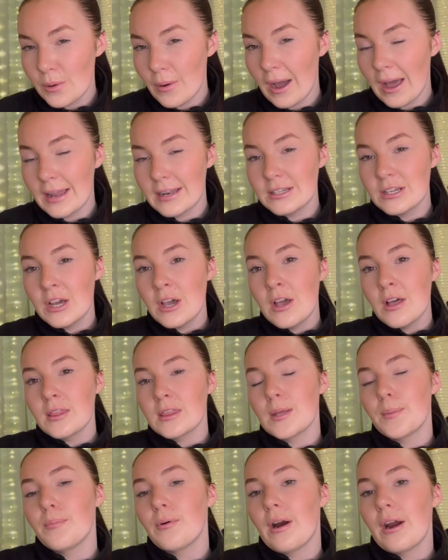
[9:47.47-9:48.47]
and
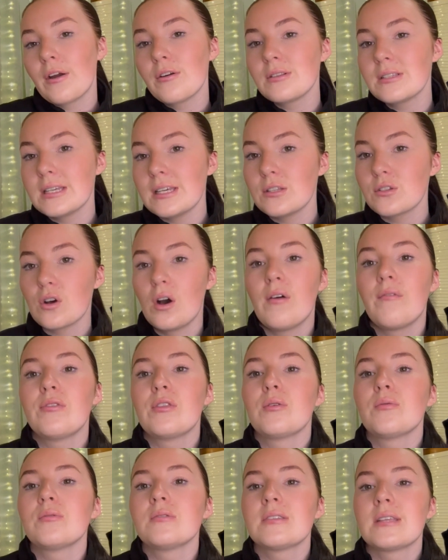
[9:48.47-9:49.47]
the priorities of
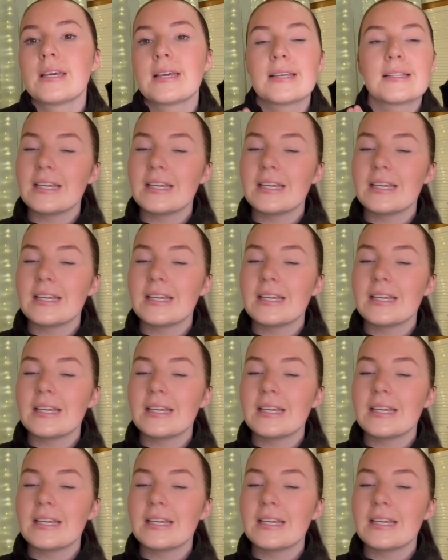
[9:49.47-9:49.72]
those things.